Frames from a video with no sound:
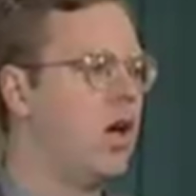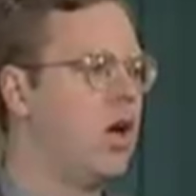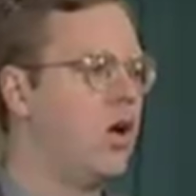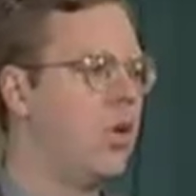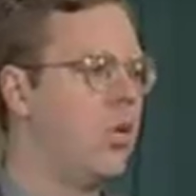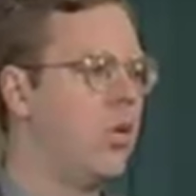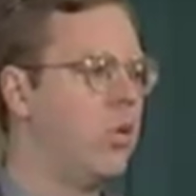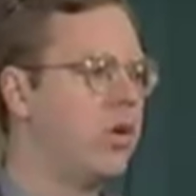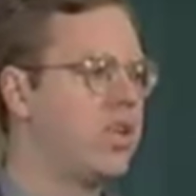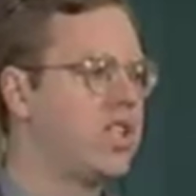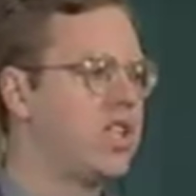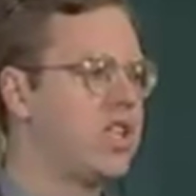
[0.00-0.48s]

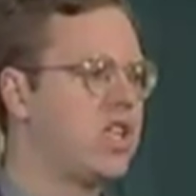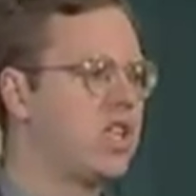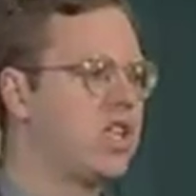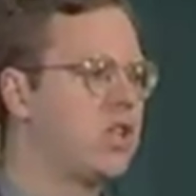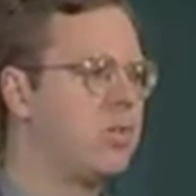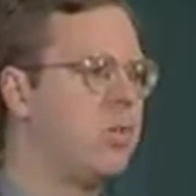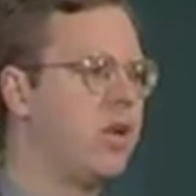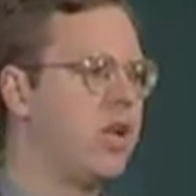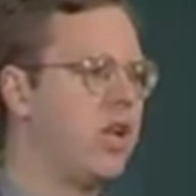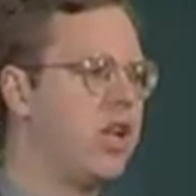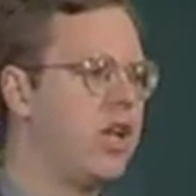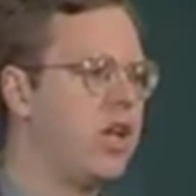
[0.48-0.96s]
with 6
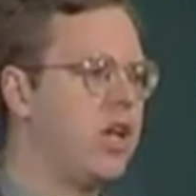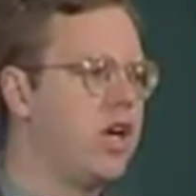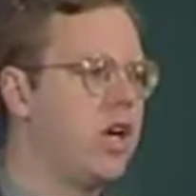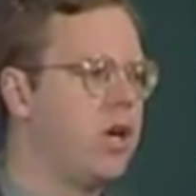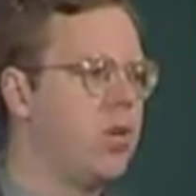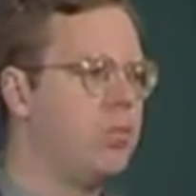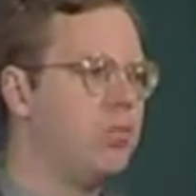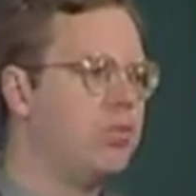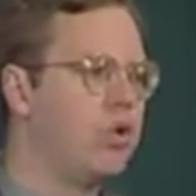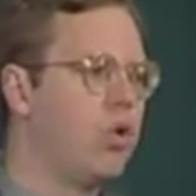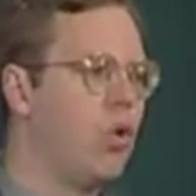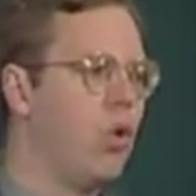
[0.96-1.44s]
million
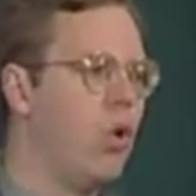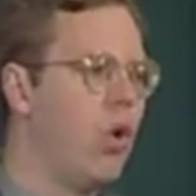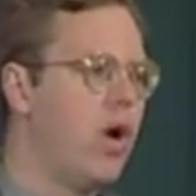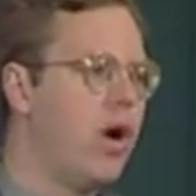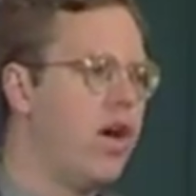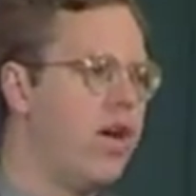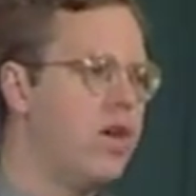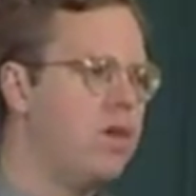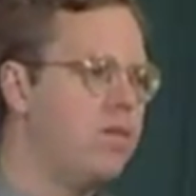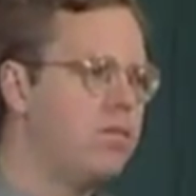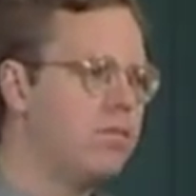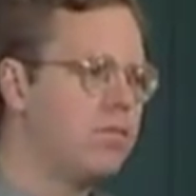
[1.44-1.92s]

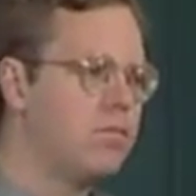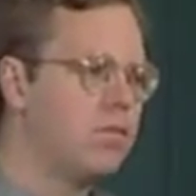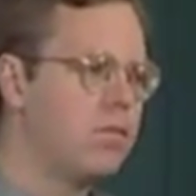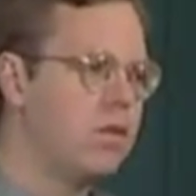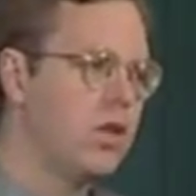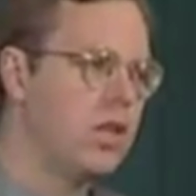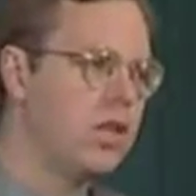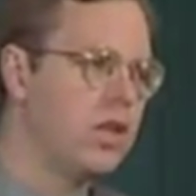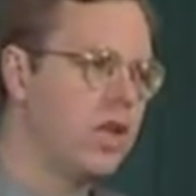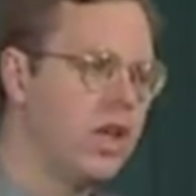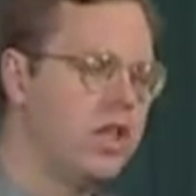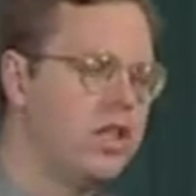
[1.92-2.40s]
unemployed
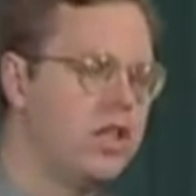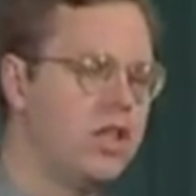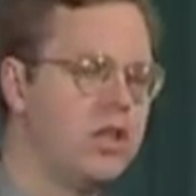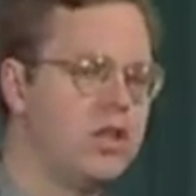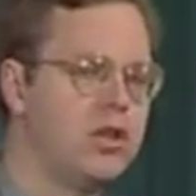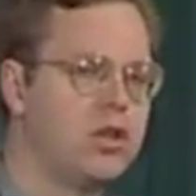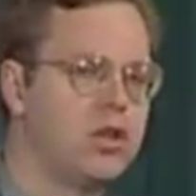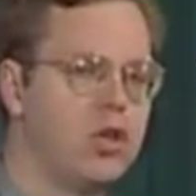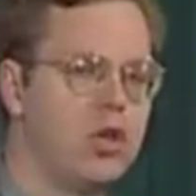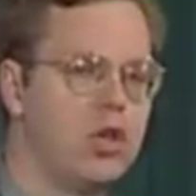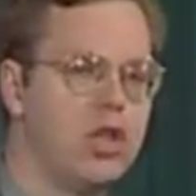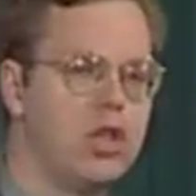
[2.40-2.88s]
in
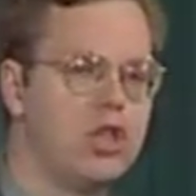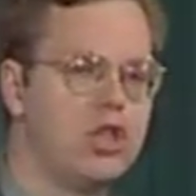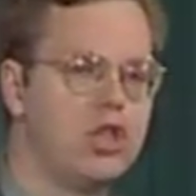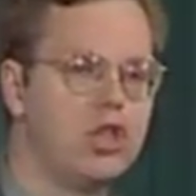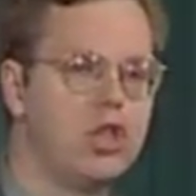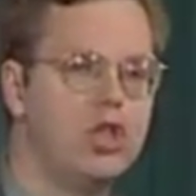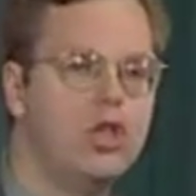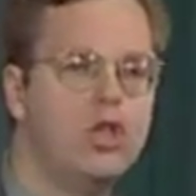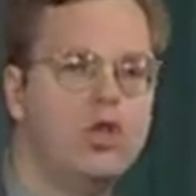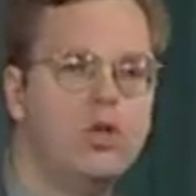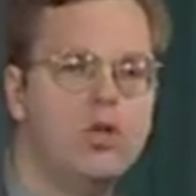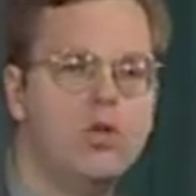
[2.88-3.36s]

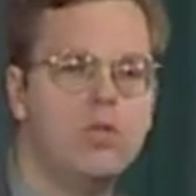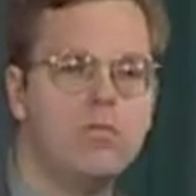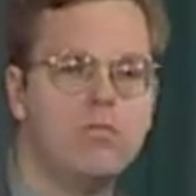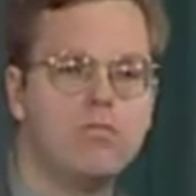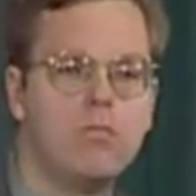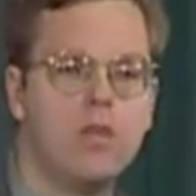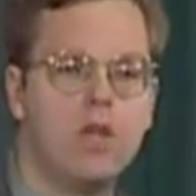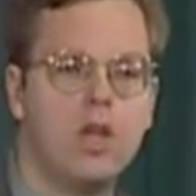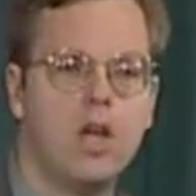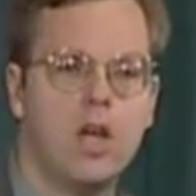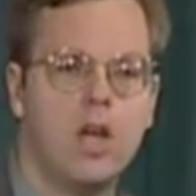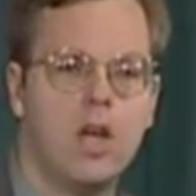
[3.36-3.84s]
1932,
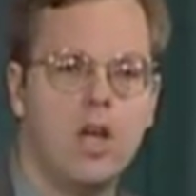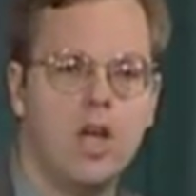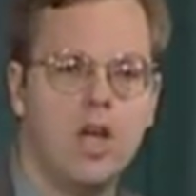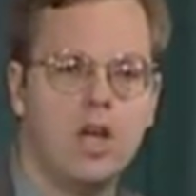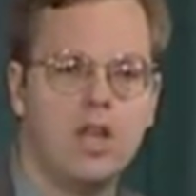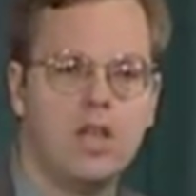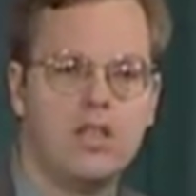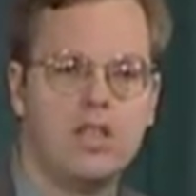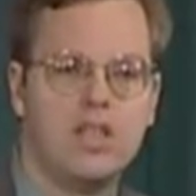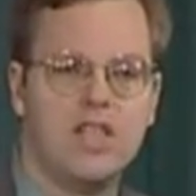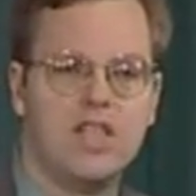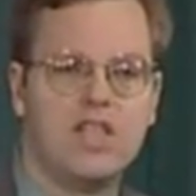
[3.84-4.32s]

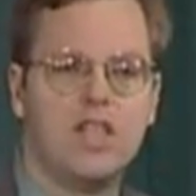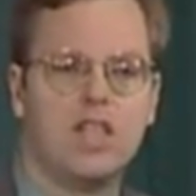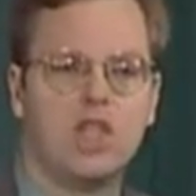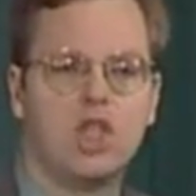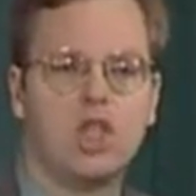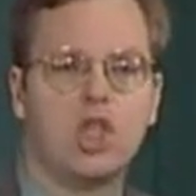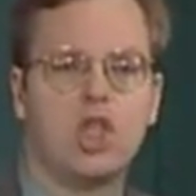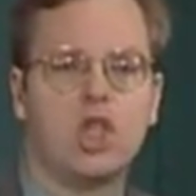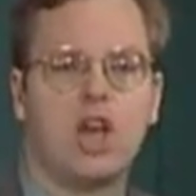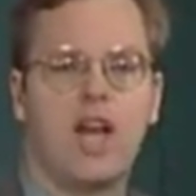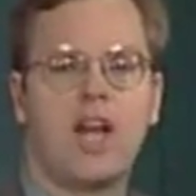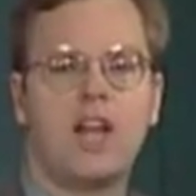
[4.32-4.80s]

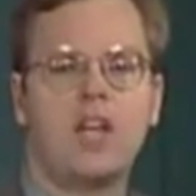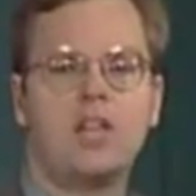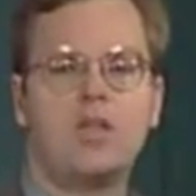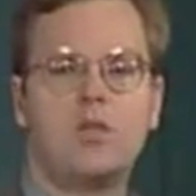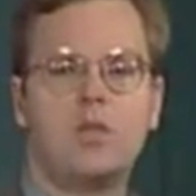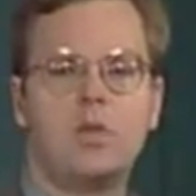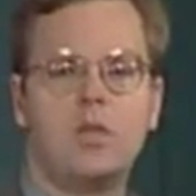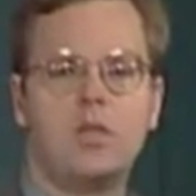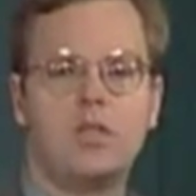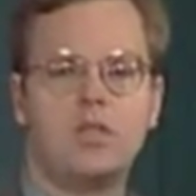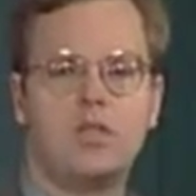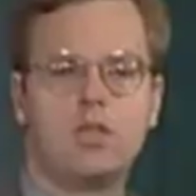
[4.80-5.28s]

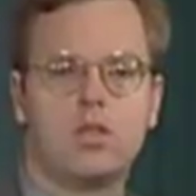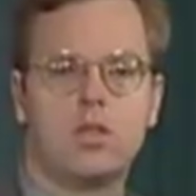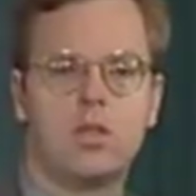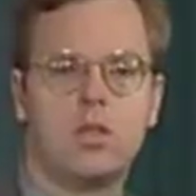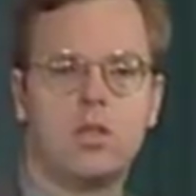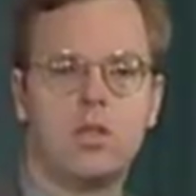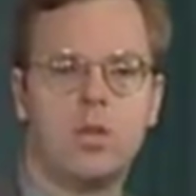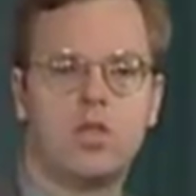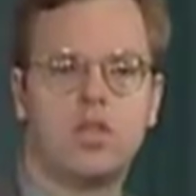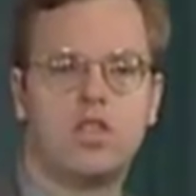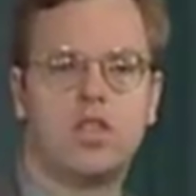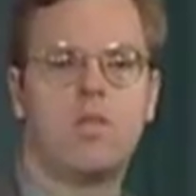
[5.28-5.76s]
disenchantment
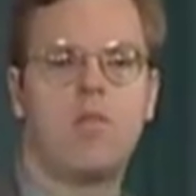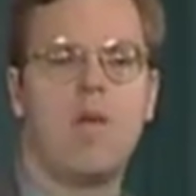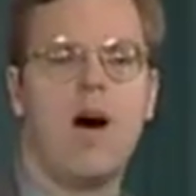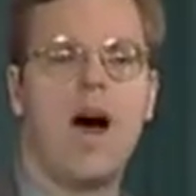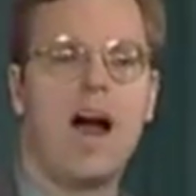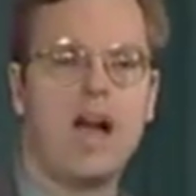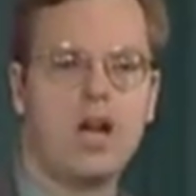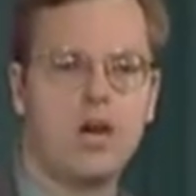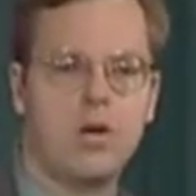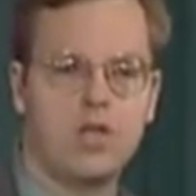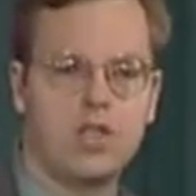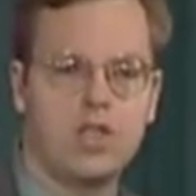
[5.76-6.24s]
with
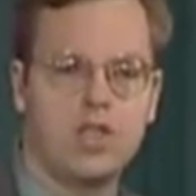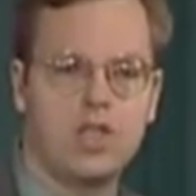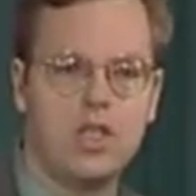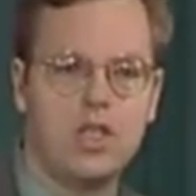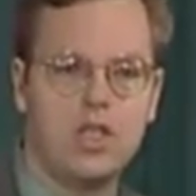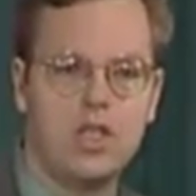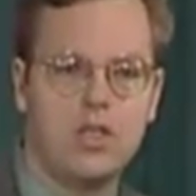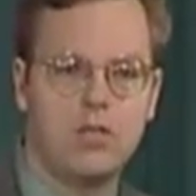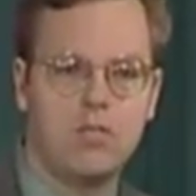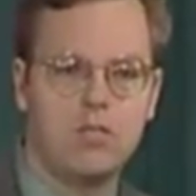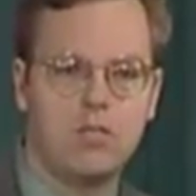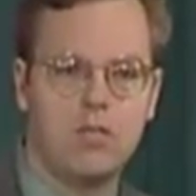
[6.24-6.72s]

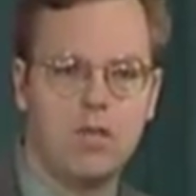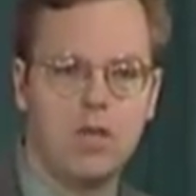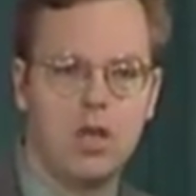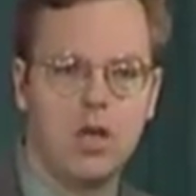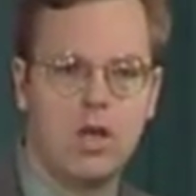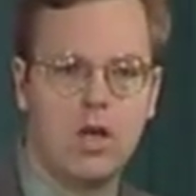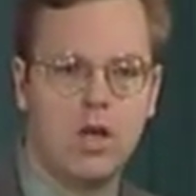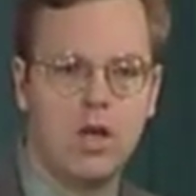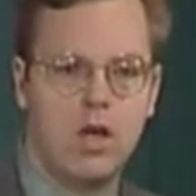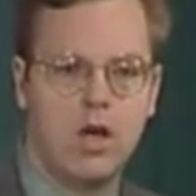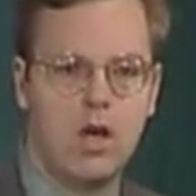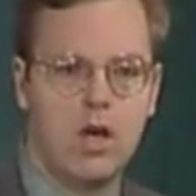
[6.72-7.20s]
democracy.
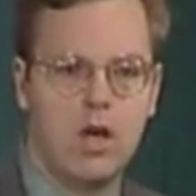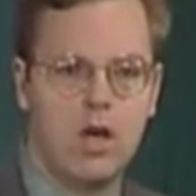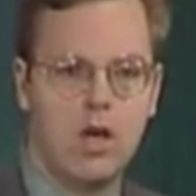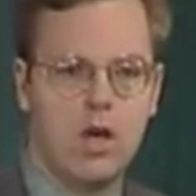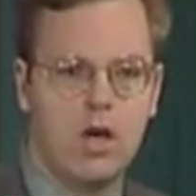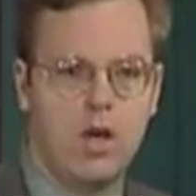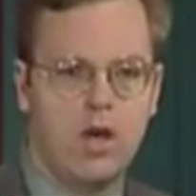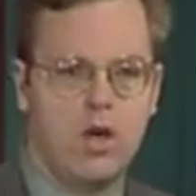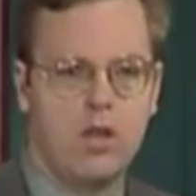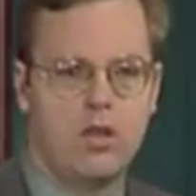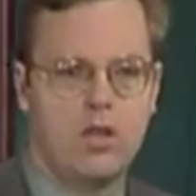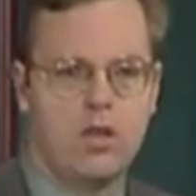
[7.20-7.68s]

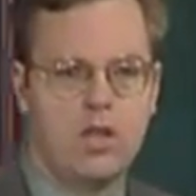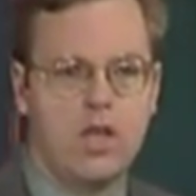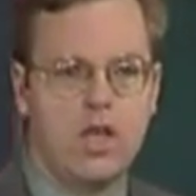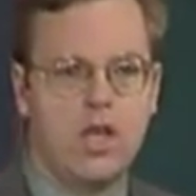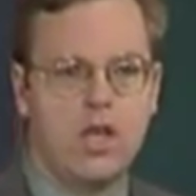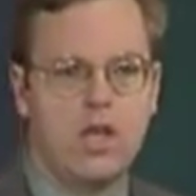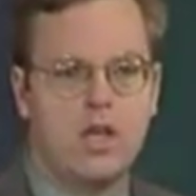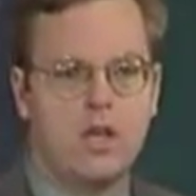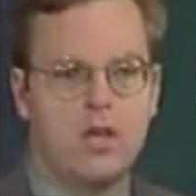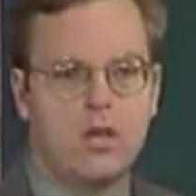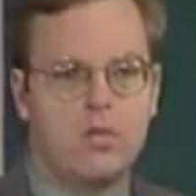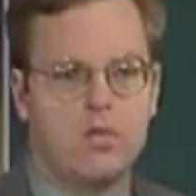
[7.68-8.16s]

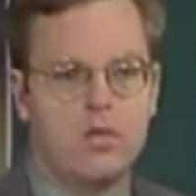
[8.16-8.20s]
The